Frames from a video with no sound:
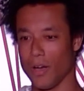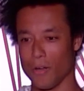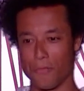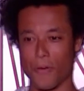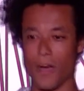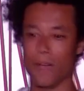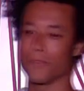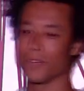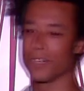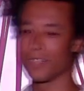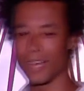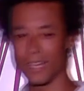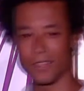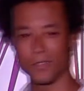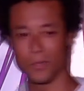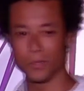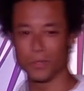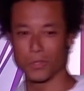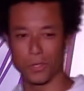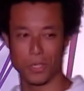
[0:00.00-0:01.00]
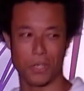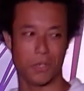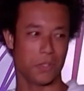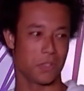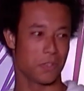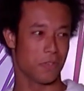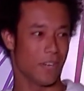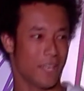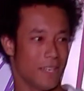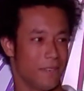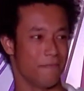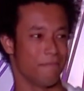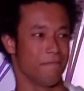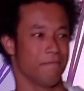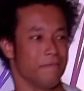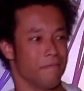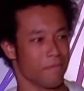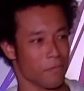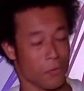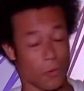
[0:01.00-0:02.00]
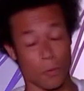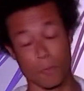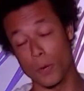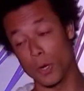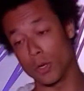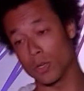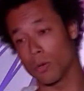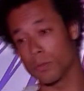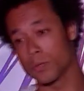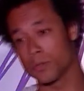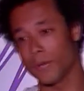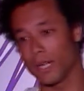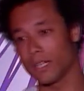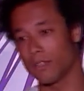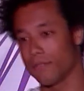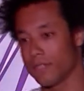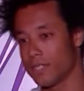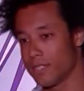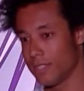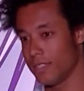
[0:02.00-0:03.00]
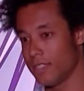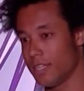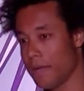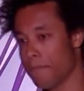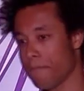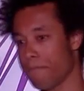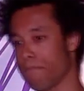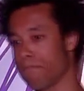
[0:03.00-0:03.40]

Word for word: have 500K to, to use, right? From protocol perspective, it's the same.